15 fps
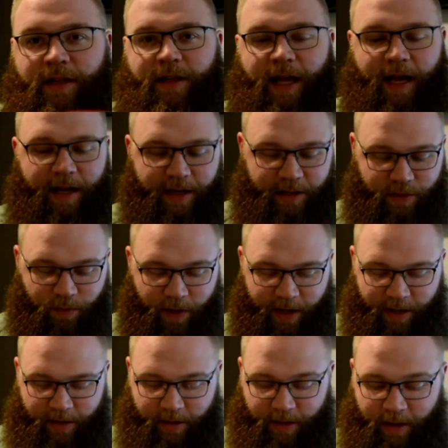That is
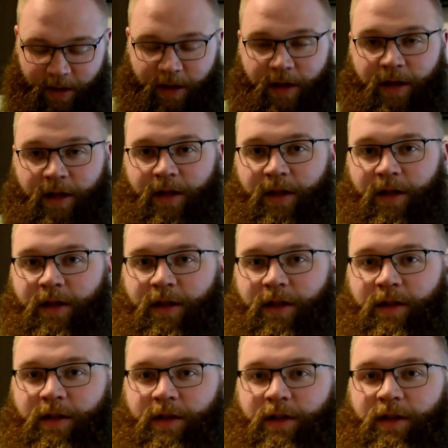where,
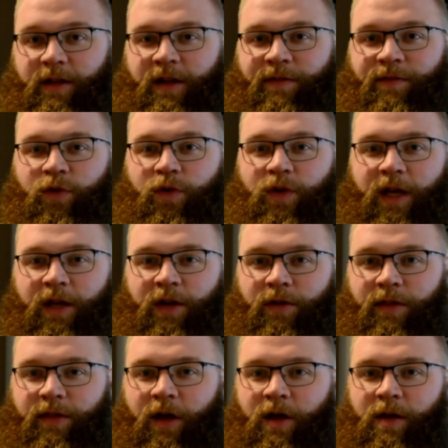if you get your
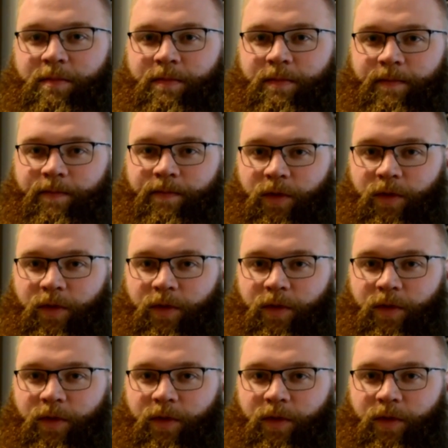thumb